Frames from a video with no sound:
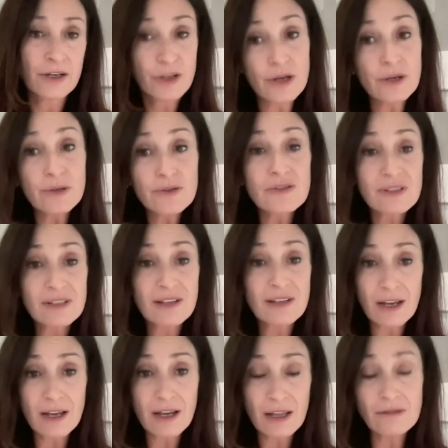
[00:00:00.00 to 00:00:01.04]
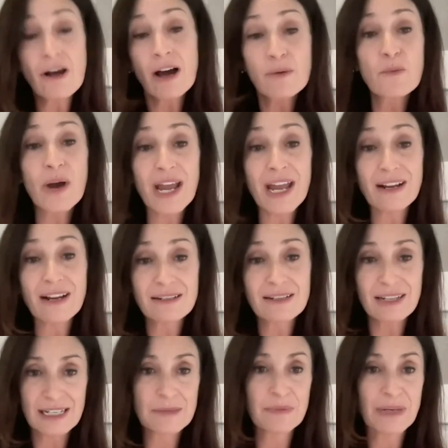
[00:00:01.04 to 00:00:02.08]
goes a long way
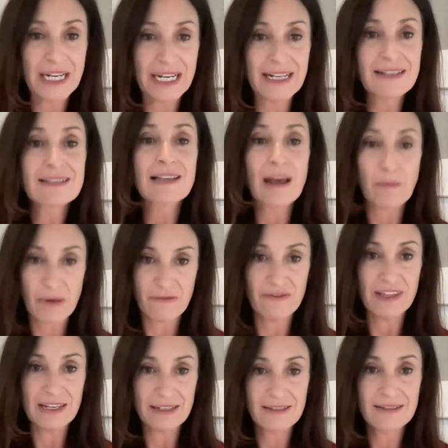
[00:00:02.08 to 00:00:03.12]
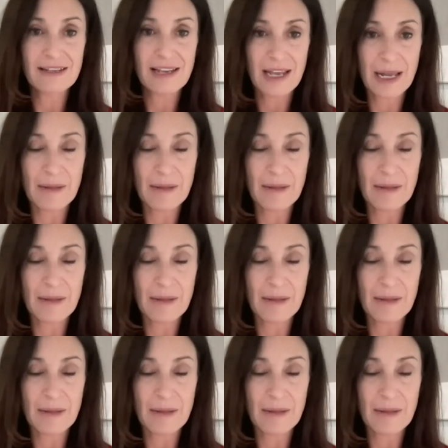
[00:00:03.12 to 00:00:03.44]
to explaining some of this,